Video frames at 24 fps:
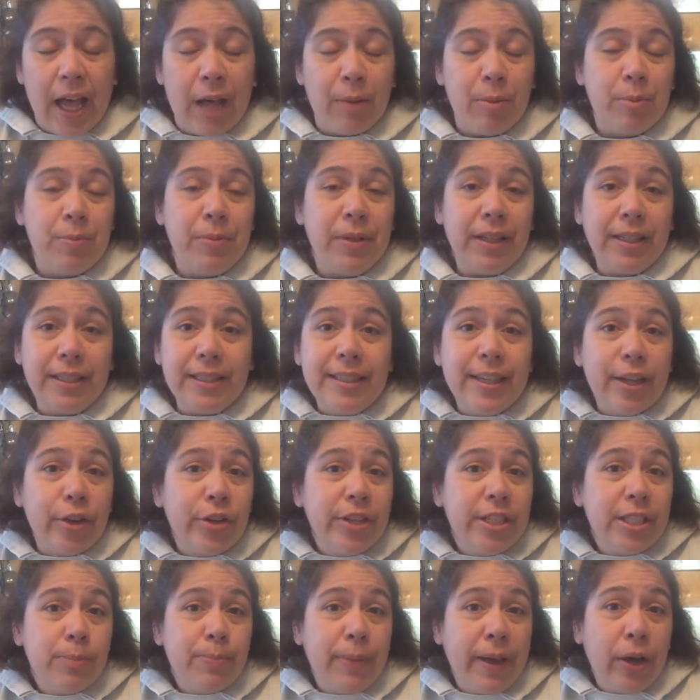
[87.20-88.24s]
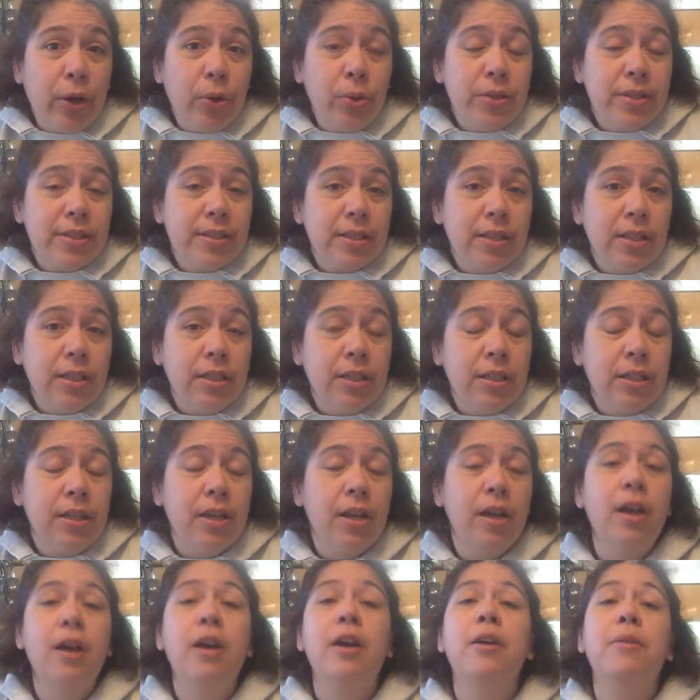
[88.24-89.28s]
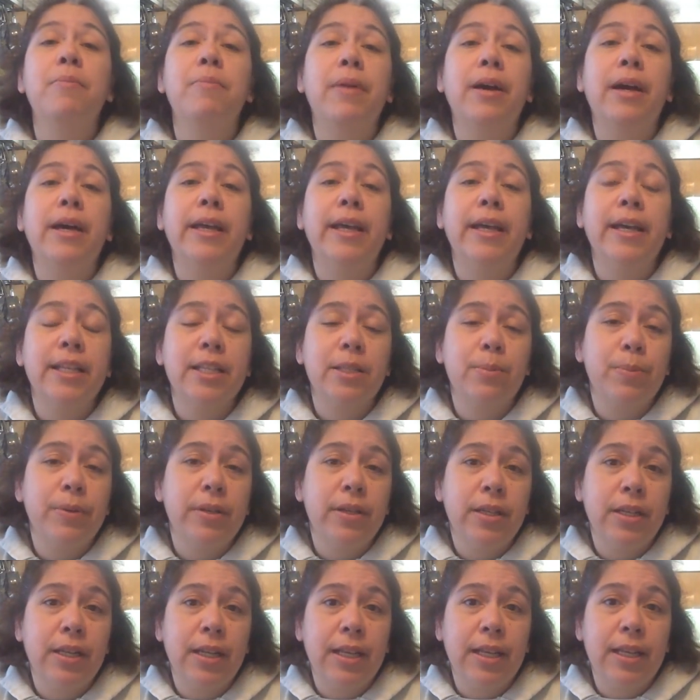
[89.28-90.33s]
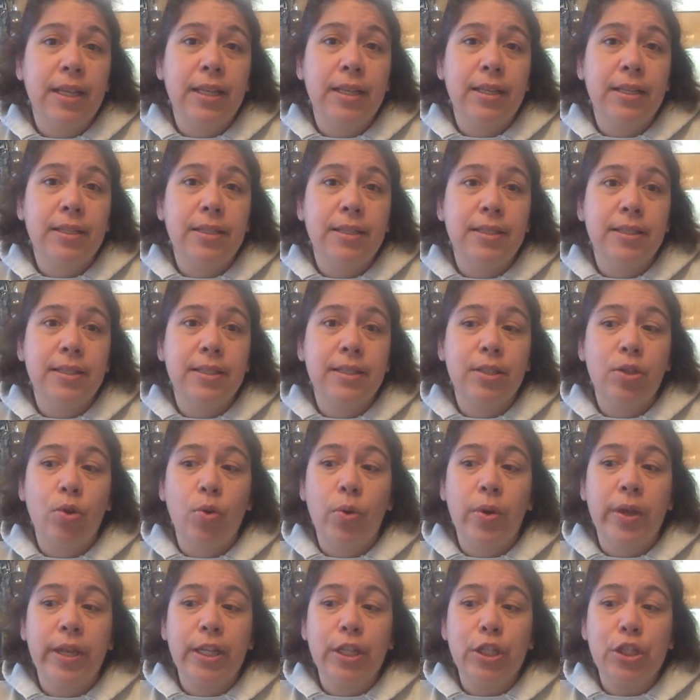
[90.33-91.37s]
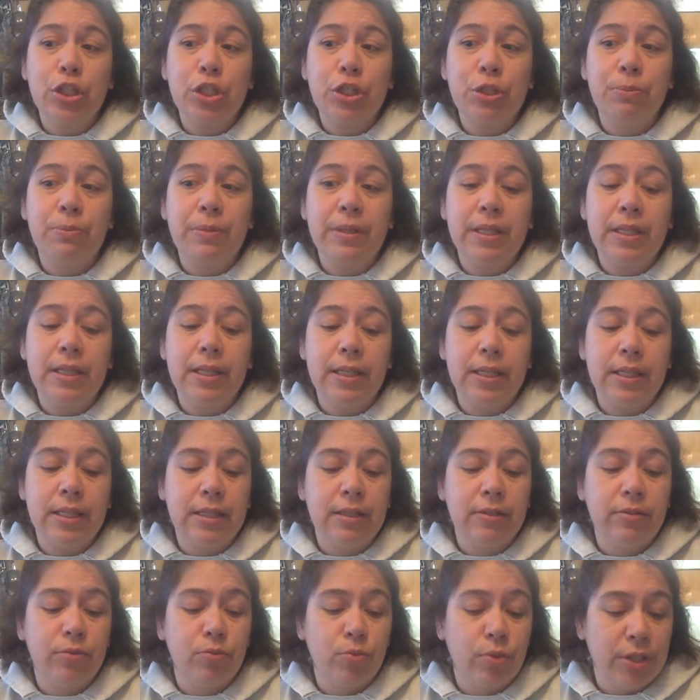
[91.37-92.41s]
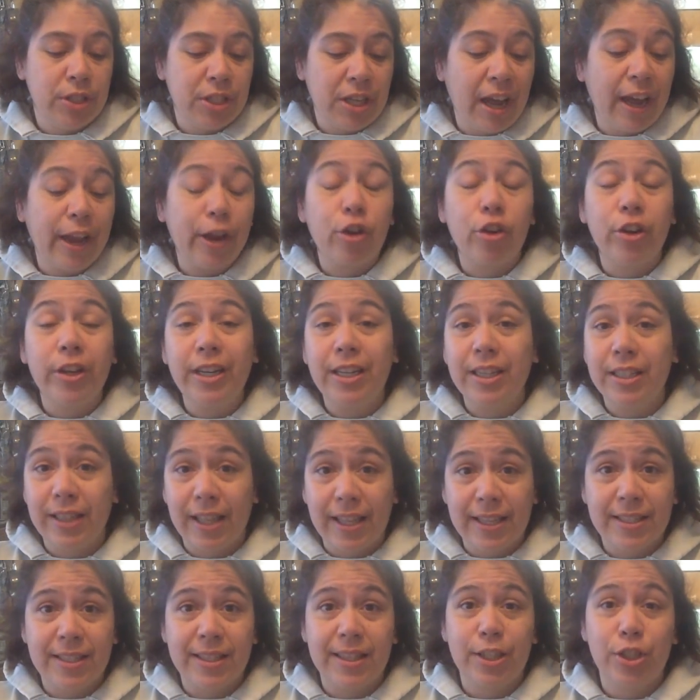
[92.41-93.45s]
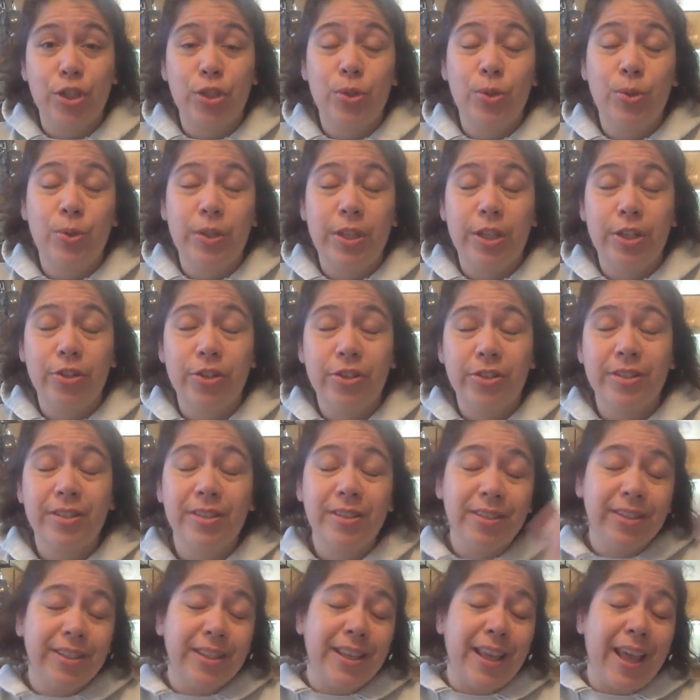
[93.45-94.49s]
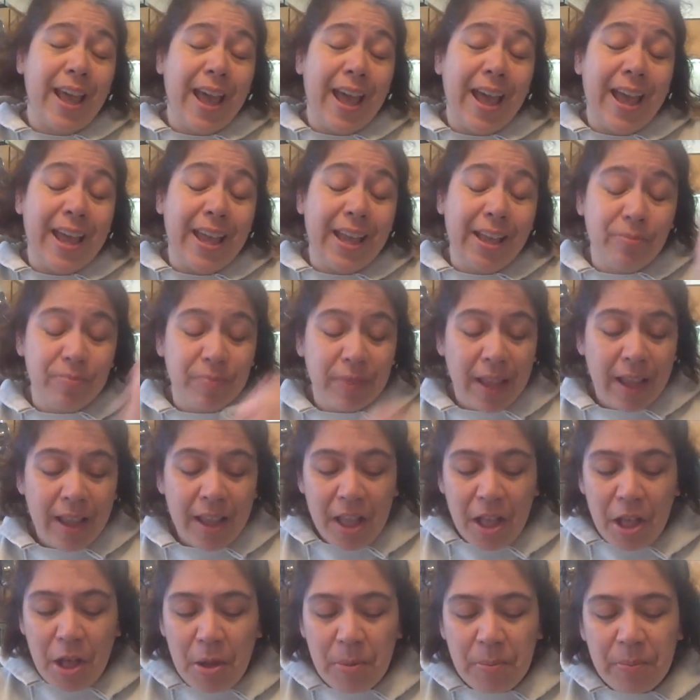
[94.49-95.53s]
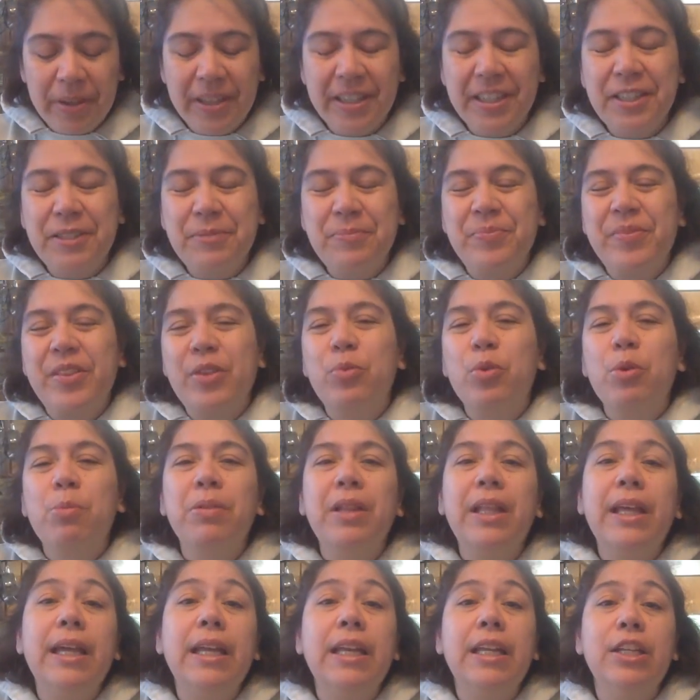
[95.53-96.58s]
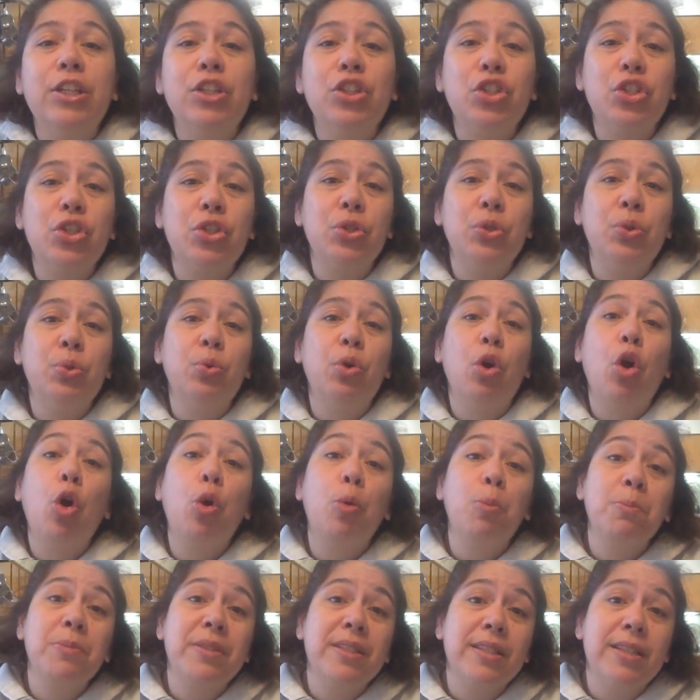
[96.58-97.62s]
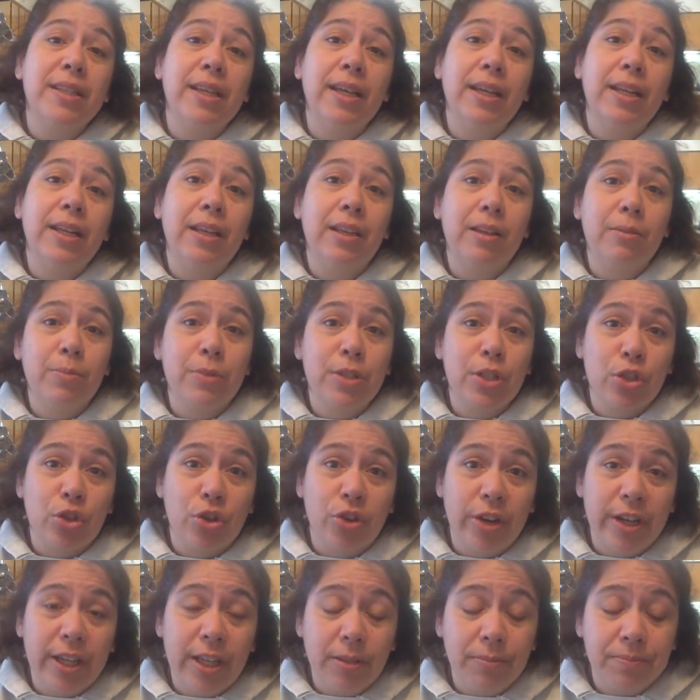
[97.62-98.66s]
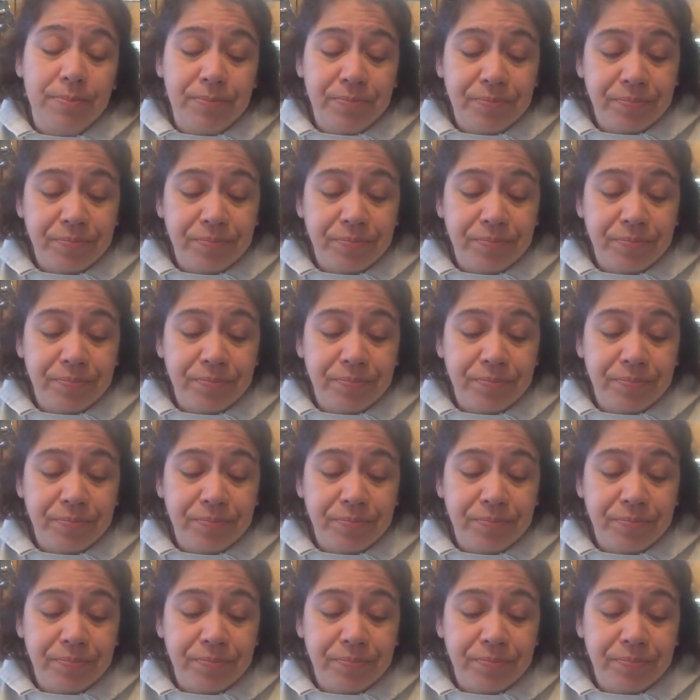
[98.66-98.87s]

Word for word: I'm a military spouse. My husband is going to be retiring in less than two years. Yay! But um, we're planning to homestead in Missouri,